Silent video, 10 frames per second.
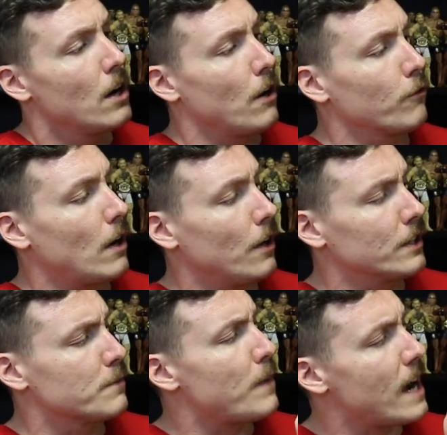Overall,
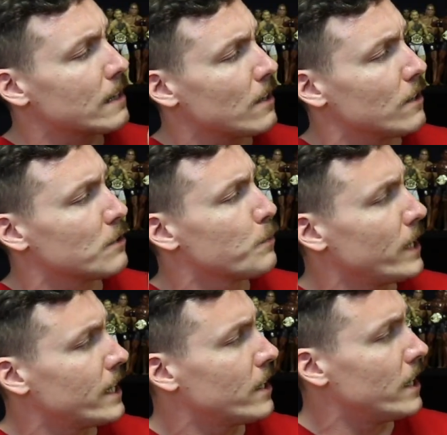this box art is
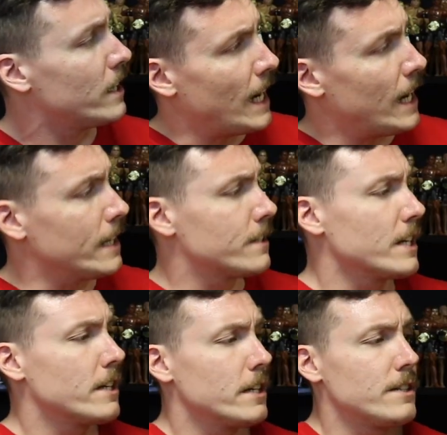pretty good. I
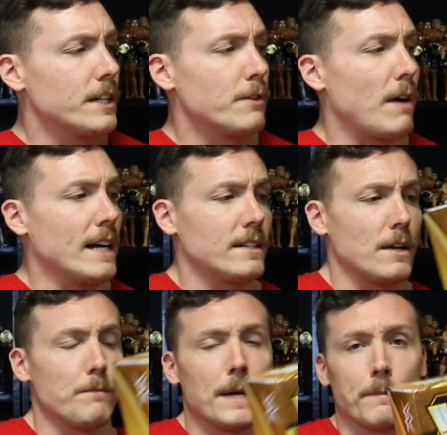honestly could see why
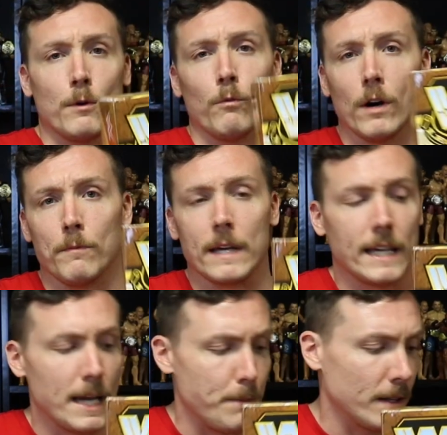some people will be
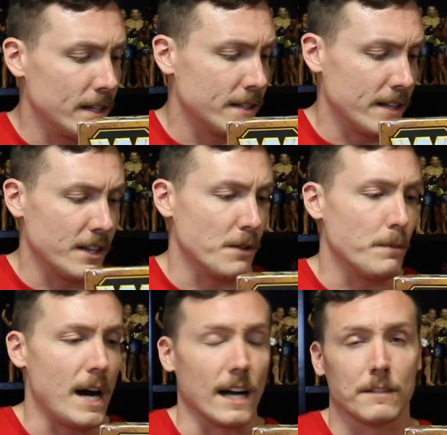keeping this in the
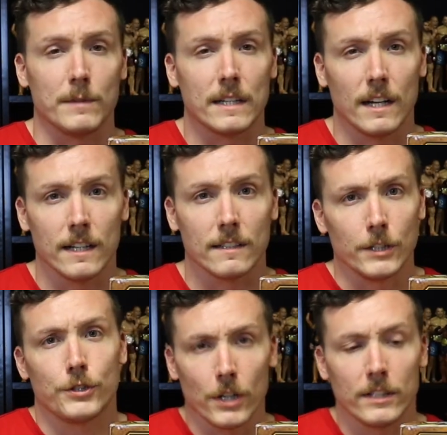box because
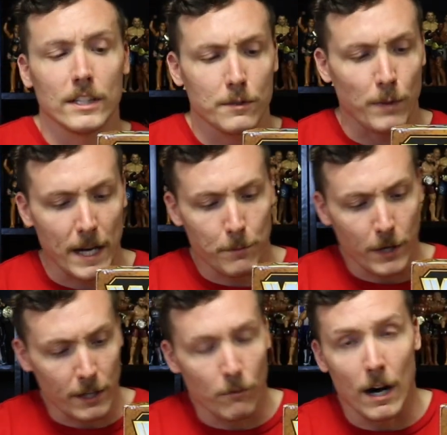it should display
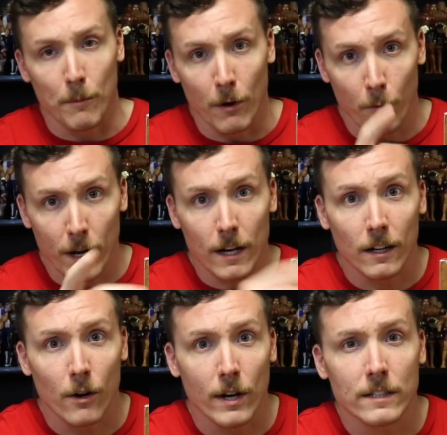pretty well, but we
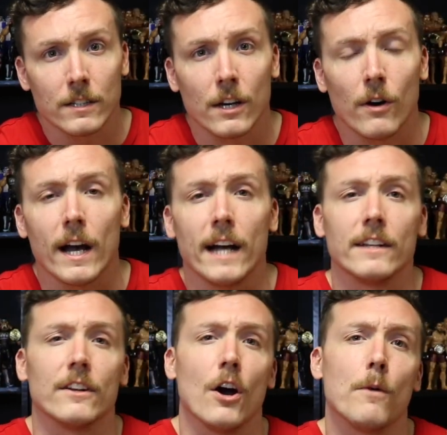are going to go ahead
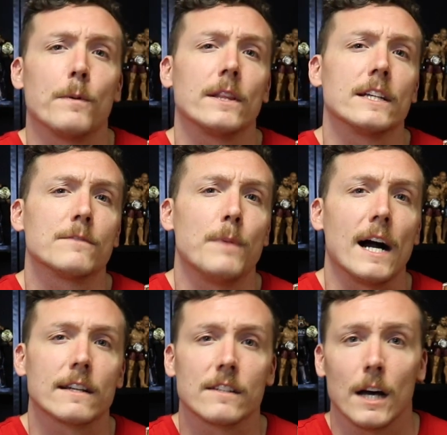and open this
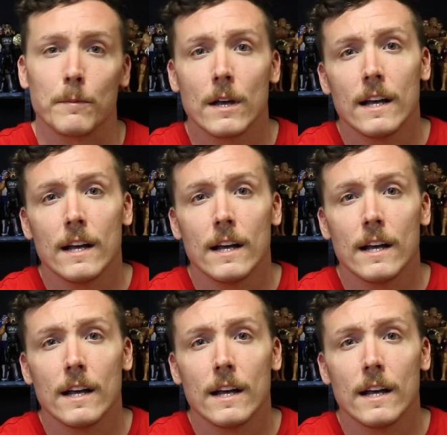box up,